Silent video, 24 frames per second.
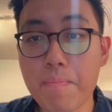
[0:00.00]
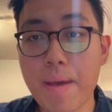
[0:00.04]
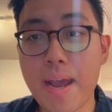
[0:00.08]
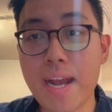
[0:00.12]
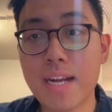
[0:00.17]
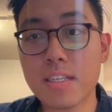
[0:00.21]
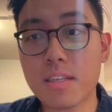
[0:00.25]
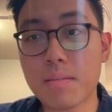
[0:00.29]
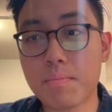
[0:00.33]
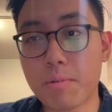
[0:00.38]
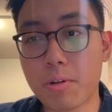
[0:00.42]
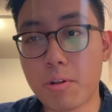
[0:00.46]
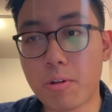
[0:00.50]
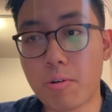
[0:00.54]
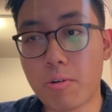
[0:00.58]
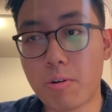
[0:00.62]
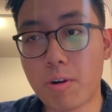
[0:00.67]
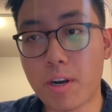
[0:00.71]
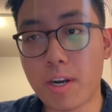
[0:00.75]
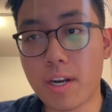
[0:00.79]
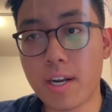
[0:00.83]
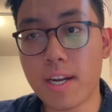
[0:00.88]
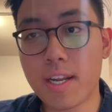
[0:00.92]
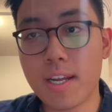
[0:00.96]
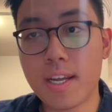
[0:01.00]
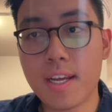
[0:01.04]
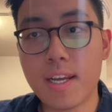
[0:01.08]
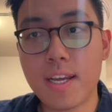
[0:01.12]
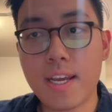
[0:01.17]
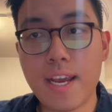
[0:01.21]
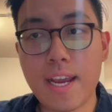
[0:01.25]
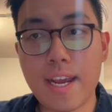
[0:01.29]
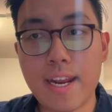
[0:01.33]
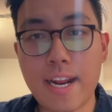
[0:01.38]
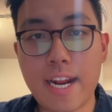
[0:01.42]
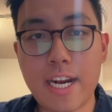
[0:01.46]
back to Bullhorn
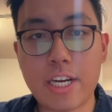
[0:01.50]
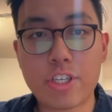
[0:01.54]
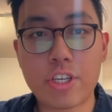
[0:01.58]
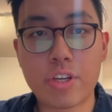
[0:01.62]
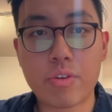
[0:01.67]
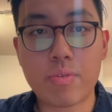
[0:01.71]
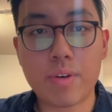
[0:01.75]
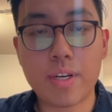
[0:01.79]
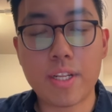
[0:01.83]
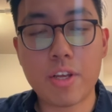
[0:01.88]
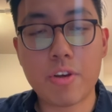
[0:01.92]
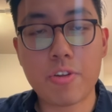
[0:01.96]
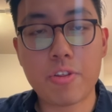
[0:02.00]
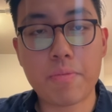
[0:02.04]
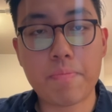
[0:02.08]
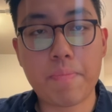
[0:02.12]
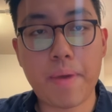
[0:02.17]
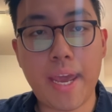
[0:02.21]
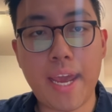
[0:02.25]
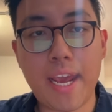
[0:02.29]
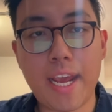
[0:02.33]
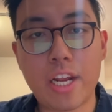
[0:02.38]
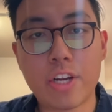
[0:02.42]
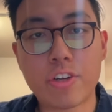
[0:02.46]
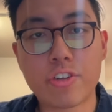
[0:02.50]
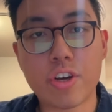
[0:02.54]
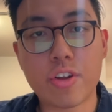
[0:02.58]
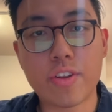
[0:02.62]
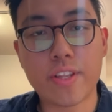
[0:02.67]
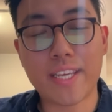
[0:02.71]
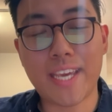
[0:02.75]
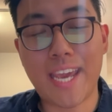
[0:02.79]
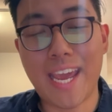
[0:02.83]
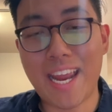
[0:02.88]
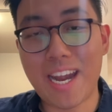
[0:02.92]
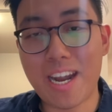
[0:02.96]
and actually reload the page on the
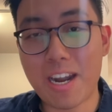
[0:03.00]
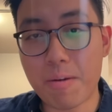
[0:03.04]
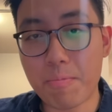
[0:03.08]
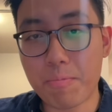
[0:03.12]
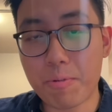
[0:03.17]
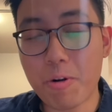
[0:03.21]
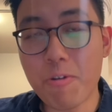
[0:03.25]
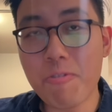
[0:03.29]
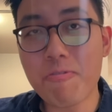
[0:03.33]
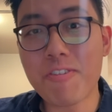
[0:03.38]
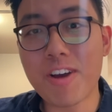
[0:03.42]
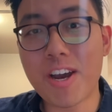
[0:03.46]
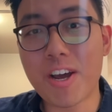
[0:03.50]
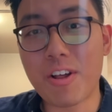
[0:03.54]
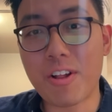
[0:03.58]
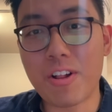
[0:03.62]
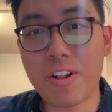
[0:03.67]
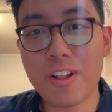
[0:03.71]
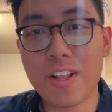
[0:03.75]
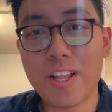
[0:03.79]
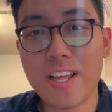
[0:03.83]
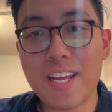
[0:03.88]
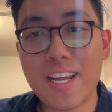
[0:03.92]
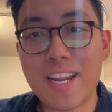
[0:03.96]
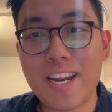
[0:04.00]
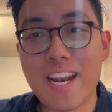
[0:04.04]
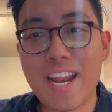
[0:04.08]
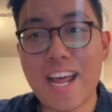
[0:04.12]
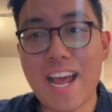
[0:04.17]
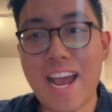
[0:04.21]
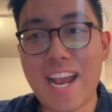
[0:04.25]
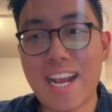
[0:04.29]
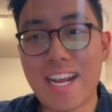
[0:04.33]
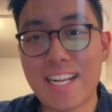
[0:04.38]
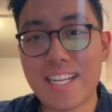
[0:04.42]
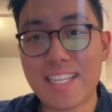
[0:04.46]
candidate profile,
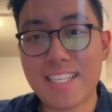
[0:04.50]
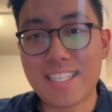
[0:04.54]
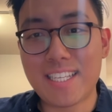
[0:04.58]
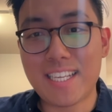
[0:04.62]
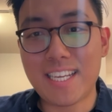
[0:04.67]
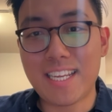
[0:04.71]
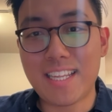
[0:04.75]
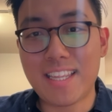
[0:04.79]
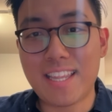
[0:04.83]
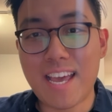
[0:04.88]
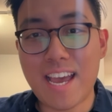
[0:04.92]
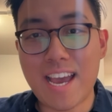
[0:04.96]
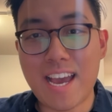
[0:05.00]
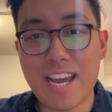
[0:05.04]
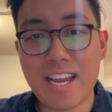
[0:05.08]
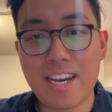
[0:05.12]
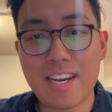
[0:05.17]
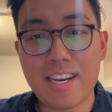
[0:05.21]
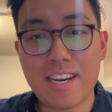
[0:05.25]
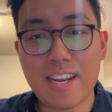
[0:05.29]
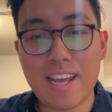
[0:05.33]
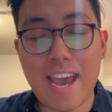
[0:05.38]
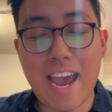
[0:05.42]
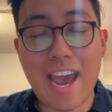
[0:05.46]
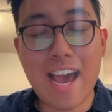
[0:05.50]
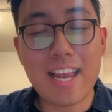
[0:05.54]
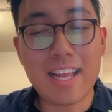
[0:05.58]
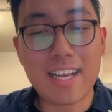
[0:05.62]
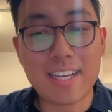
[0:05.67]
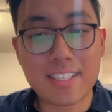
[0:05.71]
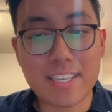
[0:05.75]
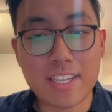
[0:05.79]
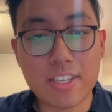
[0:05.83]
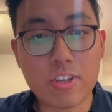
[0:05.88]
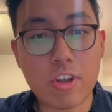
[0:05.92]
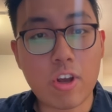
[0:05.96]
I can see that
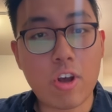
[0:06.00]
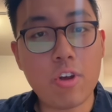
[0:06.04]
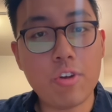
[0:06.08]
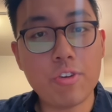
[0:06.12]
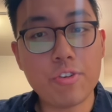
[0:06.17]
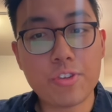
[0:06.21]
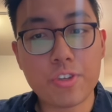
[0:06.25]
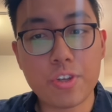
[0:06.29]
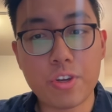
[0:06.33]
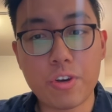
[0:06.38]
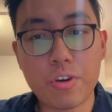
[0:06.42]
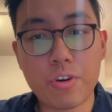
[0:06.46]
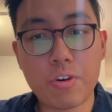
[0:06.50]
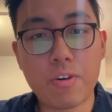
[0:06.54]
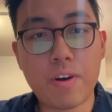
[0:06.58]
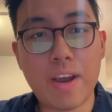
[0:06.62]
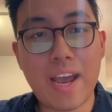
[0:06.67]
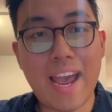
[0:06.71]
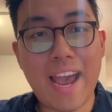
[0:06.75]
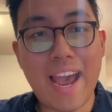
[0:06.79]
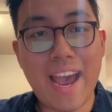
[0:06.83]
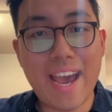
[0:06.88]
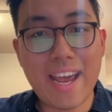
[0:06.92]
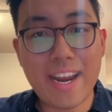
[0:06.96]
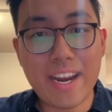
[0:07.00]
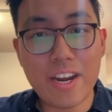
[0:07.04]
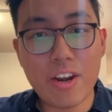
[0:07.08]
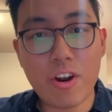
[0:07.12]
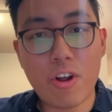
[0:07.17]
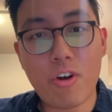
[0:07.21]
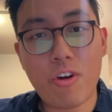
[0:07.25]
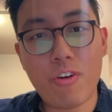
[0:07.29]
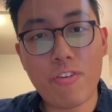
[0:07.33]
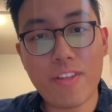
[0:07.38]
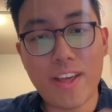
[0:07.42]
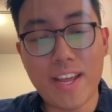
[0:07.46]
Alex has also added
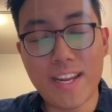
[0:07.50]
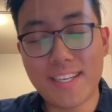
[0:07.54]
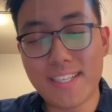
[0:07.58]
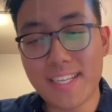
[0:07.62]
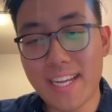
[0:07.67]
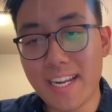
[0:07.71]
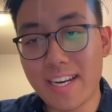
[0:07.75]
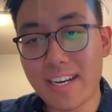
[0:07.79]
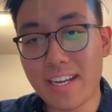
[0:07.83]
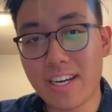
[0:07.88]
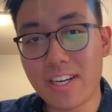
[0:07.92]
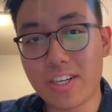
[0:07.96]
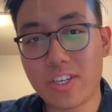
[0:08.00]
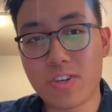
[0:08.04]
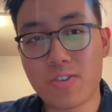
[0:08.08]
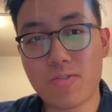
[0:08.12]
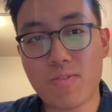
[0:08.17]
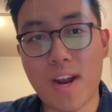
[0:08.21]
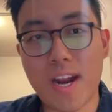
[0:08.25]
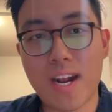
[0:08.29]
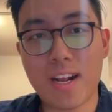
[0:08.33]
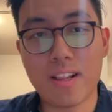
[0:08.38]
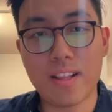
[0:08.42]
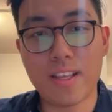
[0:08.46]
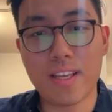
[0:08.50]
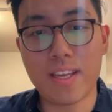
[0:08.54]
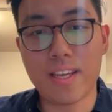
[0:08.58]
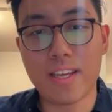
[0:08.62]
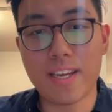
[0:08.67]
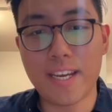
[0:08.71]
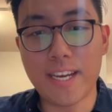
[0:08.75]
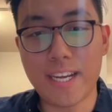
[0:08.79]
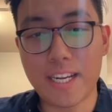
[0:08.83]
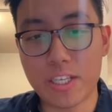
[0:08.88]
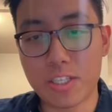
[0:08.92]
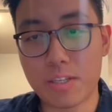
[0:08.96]
all that data directly
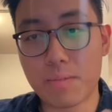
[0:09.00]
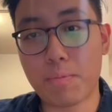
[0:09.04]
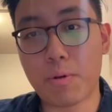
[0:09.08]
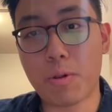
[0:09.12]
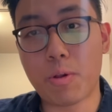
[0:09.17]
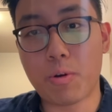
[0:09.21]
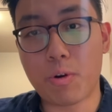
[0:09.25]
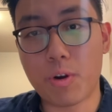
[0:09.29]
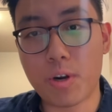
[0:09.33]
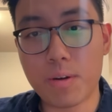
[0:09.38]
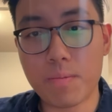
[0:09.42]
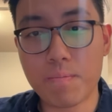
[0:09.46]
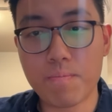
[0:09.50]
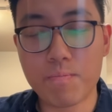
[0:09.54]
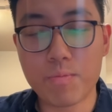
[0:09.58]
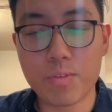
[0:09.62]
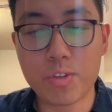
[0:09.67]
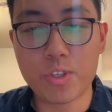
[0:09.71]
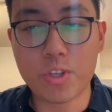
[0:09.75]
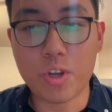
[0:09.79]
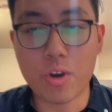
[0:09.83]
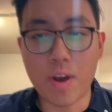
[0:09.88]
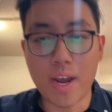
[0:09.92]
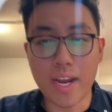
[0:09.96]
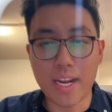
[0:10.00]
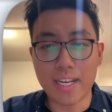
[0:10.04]
into Bullhorn. So I